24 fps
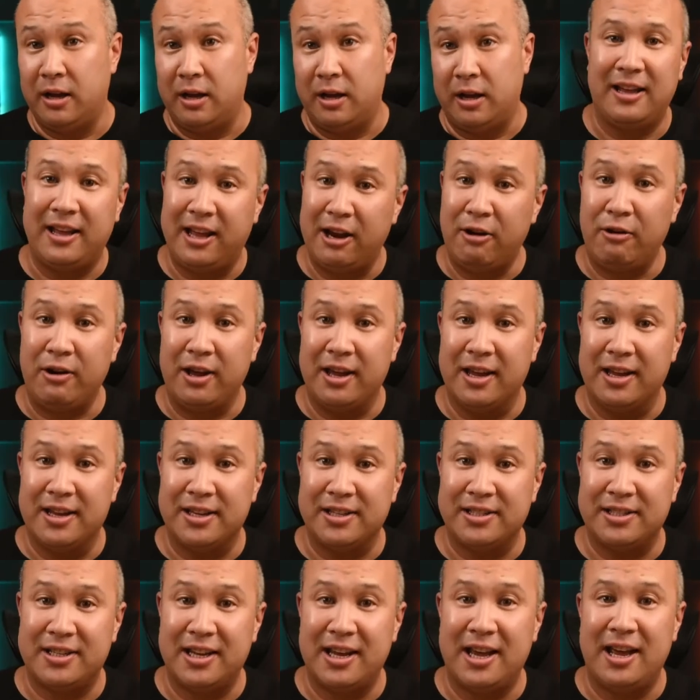Here
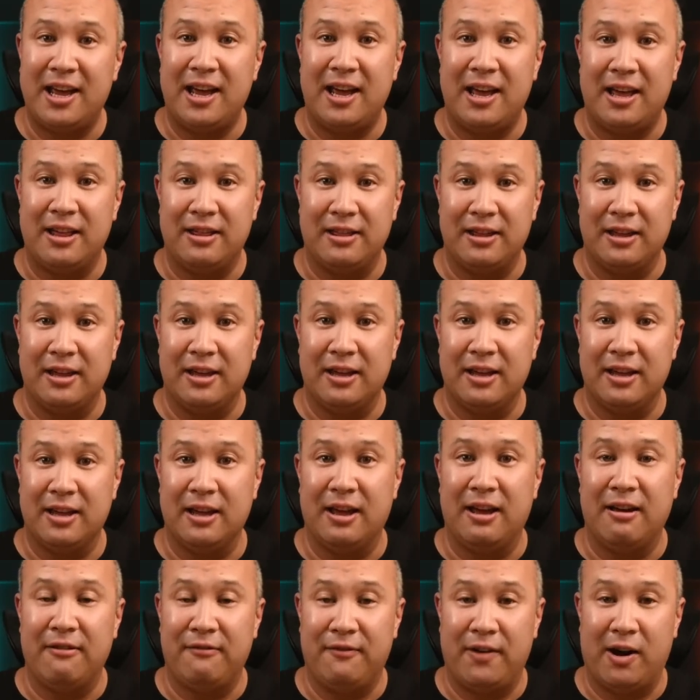is the
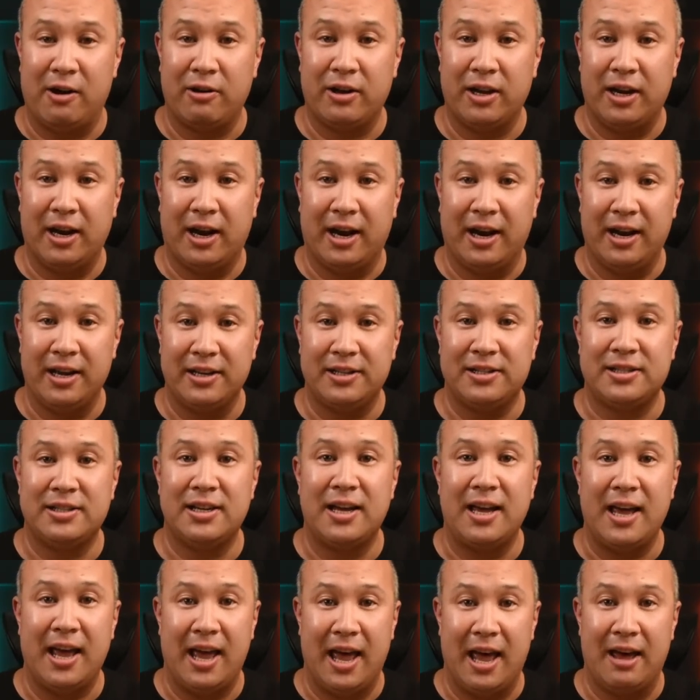Falcon Eyes
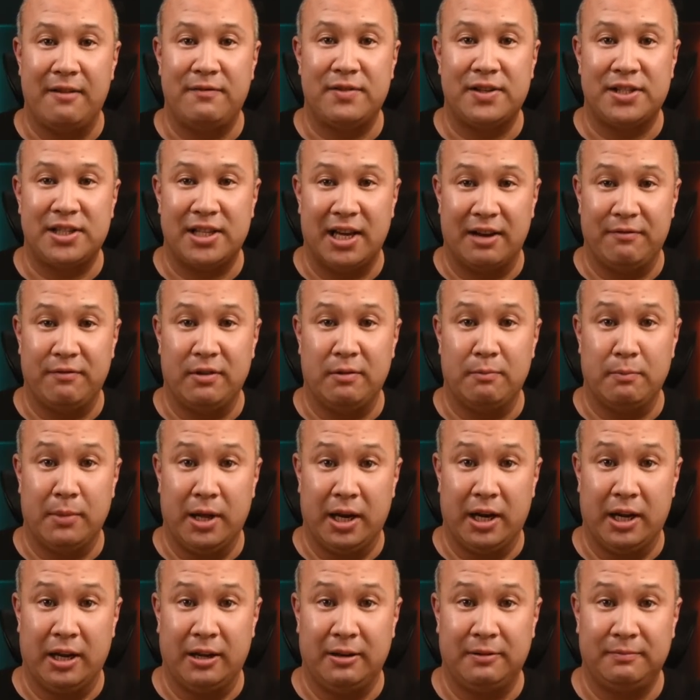F7
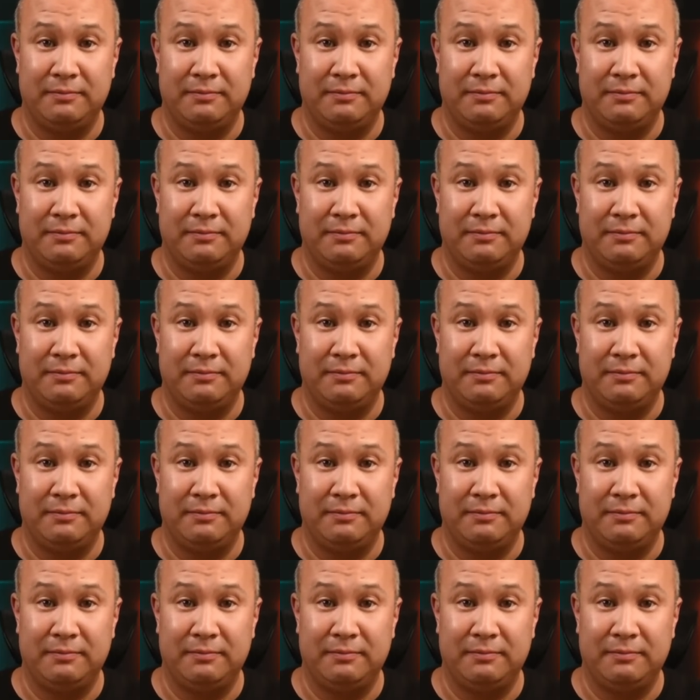Mini.